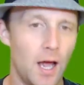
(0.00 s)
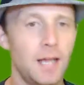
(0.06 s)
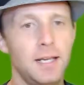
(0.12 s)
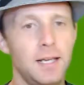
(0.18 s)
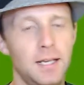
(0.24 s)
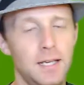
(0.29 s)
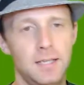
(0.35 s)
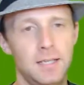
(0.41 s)
Now,
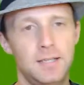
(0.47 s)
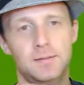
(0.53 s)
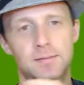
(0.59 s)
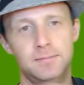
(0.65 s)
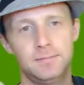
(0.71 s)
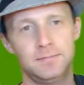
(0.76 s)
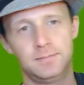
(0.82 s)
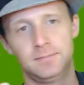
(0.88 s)

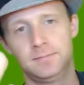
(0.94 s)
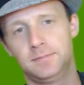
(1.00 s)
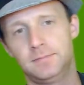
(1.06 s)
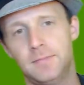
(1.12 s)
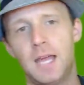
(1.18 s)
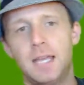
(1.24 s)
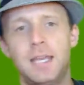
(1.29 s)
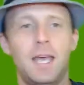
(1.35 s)

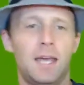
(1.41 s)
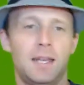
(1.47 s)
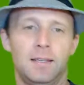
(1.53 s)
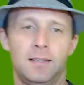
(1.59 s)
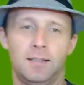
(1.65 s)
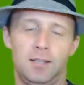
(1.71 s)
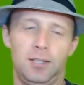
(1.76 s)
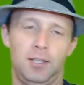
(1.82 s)

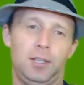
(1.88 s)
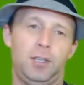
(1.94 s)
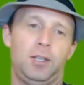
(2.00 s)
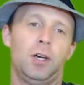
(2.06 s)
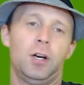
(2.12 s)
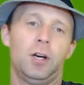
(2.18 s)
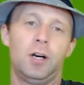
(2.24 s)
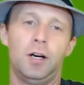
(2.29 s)
again,
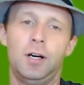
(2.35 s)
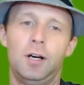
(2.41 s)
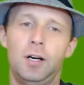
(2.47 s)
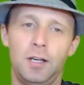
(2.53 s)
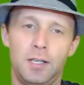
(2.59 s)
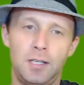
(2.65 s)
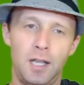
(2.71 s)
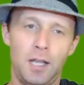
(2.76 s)

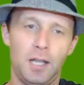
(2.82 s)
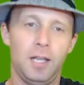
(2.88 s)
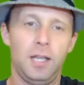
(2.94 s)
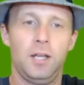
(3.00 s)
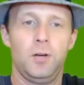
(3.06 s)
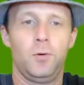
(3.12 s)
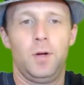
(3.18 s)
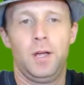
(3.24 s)
you're
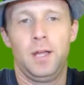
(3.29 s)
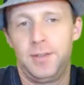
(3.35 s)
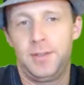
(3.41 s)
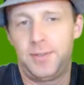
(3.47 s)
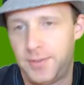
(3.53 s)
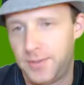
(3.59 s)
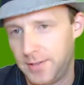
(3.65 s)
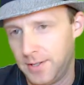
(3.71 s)
dealing
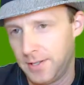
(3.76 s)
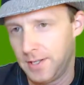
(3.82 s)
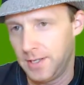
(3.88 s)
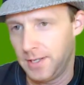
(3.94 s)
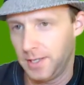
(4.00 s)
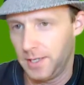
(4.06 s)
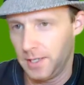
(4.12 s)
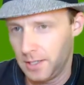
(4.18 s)
with
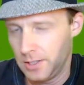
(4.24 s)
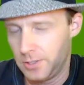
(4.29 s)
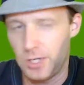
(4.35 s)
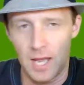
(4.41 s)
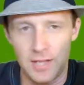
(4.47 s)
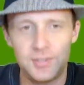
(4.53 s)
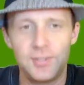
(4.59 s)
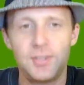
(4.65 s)

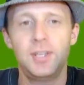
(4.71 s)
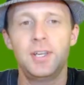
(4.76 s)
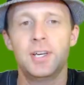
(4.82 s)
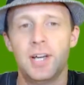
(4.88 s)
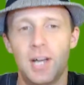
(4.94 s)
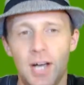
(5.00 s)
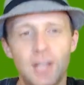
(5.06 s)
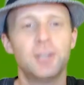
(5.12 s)

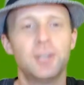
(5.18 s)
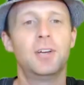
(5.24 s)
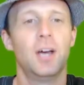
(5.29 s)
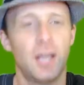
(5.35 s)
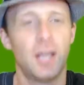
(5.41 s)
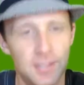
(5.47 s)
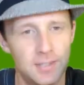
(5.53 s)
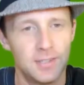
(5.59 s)
Jesse
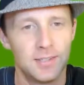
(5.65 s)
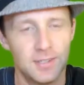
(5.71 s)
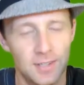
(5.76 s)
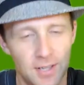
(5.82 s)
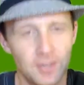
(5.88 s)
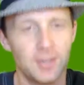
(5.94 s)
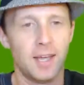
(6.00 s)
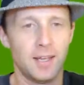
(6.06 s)
Uncut.
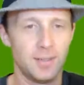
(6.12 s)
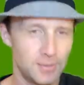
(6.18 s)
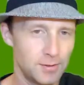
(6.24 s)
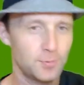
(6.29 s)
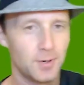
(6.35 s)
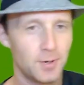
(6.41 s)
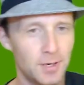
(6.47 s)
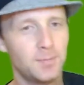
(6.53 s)
Okay,
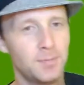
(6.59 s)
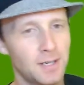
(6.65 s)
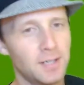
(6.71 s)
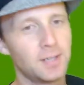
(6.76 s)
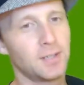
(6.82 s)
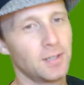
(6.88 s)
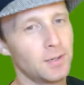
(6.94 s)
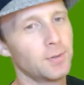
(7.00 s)
just wanted to
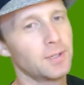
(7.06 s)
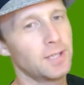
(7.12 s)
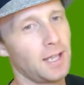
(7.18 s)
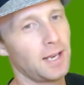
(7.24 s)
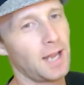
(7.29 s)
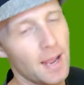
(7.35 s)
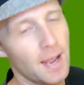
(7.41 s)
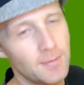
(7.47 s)
be clear
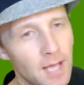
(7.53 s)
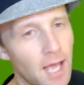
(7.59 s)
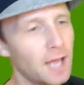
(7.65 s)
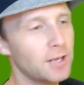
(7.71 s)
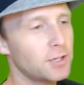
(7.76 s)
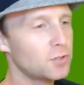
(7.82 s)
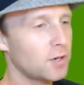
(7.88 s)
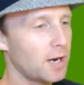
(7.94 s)
with that. I'm
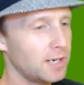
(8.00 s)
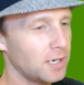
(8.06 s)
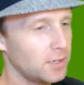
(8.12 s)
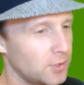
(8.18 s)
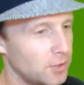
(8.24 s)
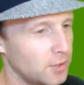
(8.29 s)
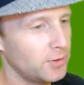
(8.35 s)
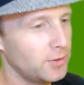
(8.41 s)
not
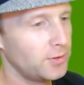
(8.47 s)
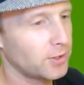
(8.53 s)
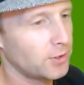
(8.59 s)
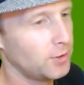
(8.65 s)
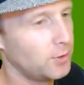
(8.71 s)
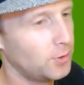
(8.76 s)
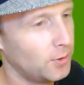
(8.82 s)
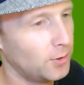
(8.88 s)
trying to do
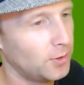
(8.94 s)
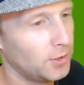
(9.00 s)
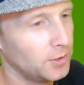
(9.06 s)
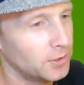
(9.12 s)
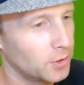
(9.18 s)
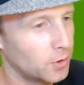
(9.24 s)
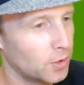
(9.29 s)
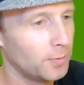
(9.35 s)
the
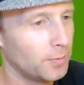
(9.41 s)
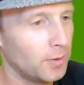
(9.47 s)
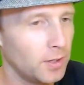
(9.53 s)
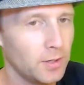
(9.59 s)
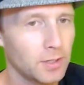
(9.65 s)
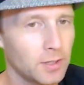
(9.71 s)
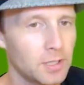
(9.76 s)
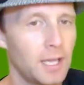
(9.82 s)
cool,
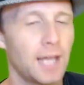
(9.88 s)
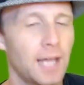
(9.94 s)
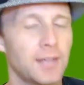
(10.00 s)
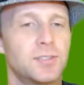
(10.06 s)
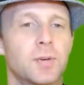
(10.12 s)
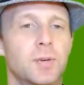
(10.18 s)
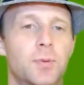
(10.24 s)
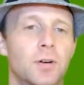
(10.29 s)
normal,
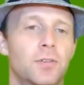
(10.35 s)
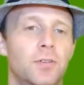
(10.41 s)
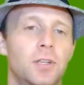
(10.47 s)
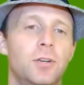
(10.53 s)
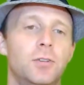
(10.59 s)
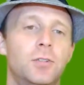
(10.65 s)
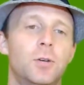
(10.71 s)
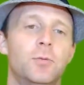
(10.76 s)
classic,
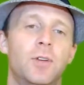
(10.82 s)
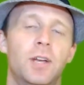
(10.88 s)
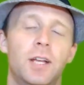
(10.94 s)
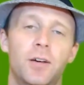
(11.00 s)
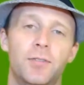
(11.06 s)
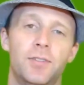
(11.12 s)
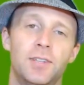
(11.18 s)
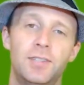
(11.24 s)
perfect YouTube
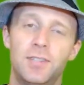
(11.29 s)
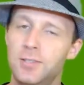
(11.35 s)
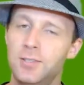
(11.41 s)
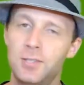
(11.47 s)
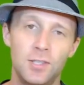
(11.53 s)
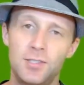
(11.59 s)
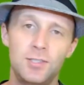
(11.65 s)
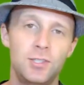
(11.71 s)
video. This
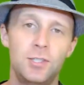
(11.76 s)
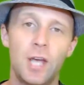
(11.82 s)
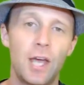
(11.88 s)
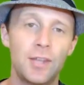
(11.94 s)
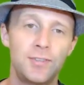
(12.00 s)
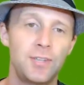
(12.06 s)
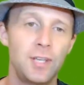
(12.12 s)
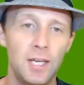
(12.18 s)
is just
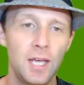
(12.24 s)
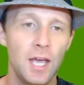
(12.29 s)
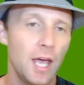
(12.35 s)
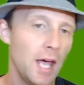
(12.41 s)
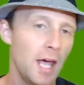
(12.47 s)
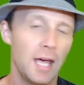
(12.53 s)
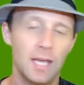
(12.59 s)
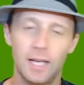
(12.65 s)

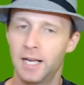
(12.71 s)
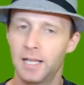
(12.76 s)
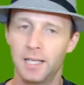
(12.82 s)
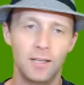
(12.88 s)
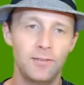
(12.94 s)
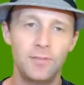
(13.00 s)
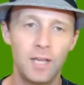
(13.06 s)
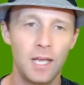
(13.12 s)
Jesse, and
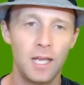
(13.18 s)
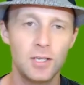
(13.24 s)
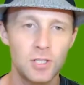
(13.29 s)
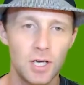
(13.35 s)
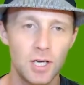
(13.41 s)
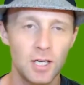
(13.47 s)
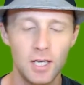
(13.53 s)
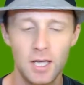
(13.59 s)
I live in
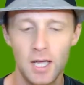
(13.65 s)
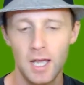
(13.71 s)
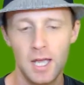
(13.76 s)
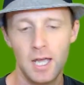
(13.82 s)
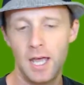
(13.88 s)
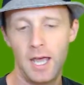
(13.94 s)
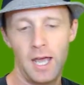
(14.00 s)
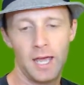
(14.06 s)
Asia,